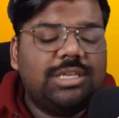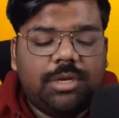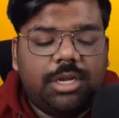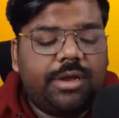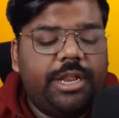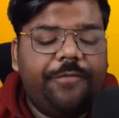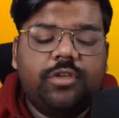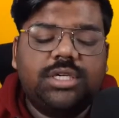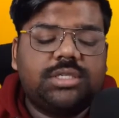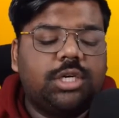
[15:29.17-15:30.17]
Similarly, if you
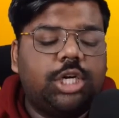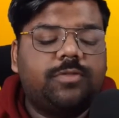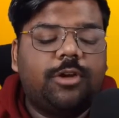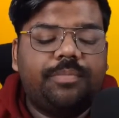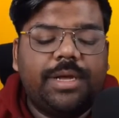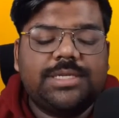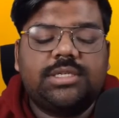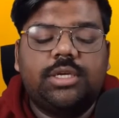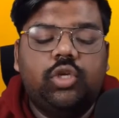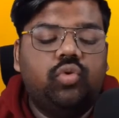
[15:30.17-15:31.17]
just search for best
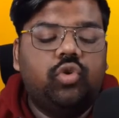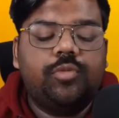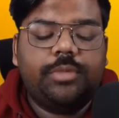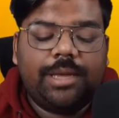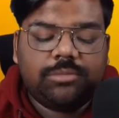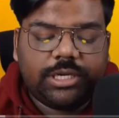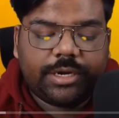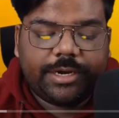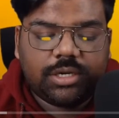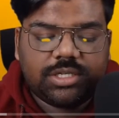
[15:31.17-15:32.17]
YouTube name
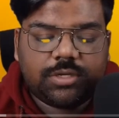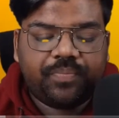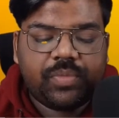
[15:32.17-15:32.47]
generators,